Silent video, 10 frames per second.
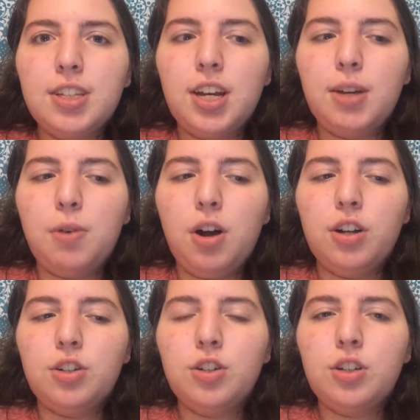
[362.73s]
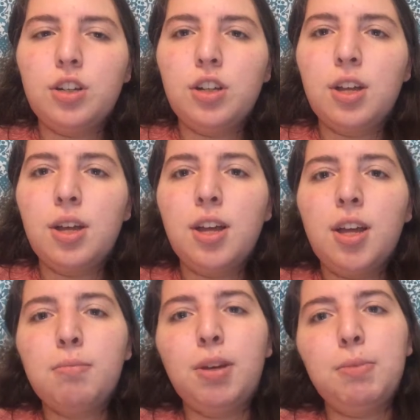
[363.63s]
and I watched
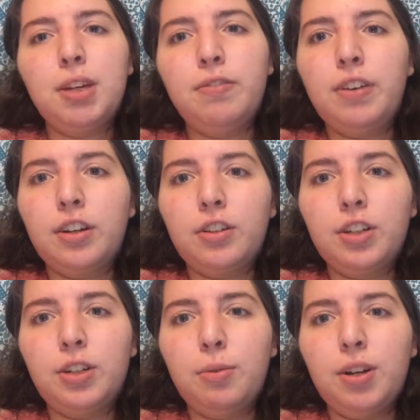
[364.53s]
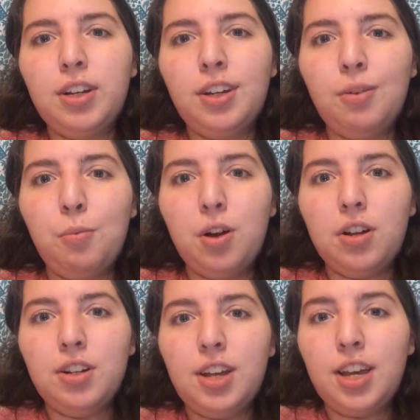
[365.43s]
My Big Fat Greek Wedding
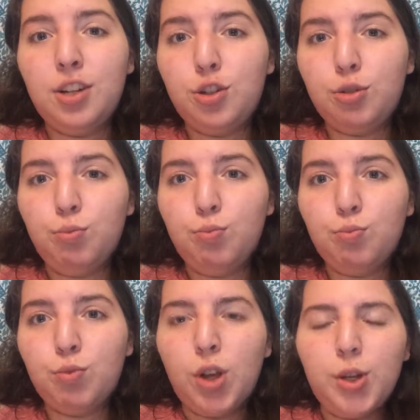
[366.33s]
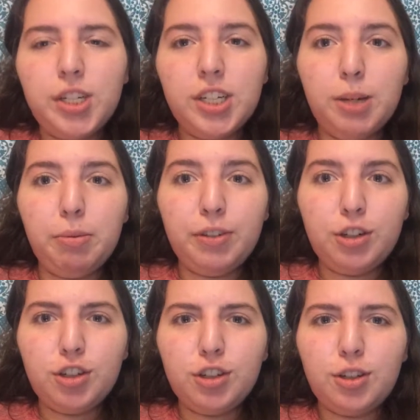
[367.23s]
1 and 2. Did a double
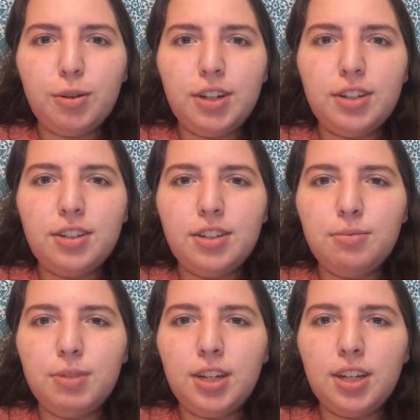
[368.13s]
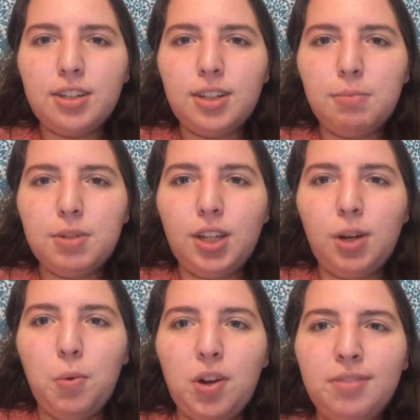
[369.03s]
feature, so I didn't get to sleep until like
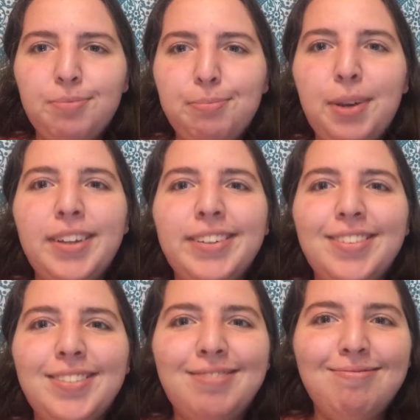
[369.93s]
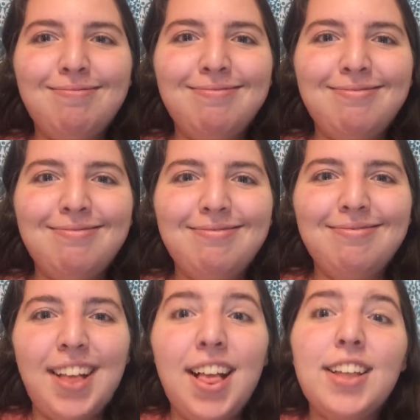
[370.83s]
1, but
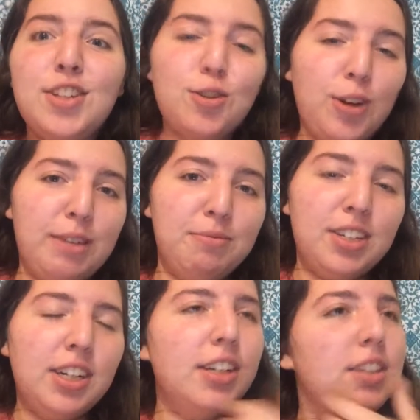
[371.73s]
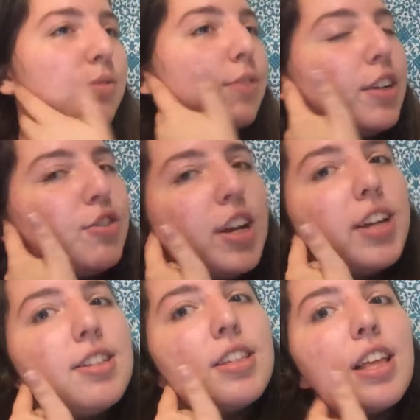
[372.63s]
it's a great series
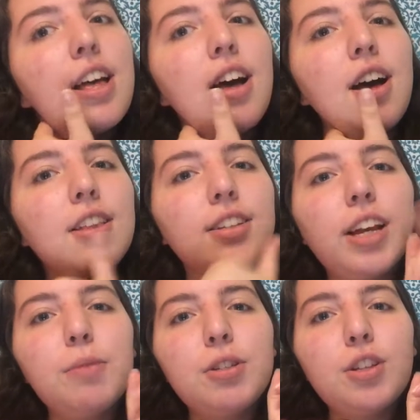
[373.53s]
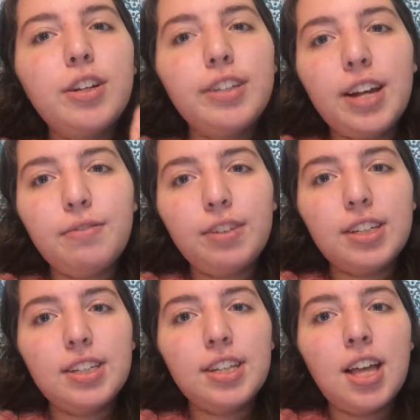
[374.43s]
franchise. The second one's on
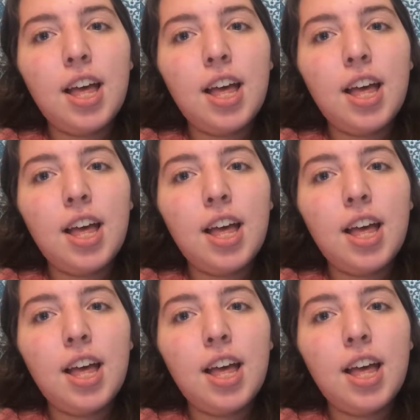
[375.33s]
Netflix,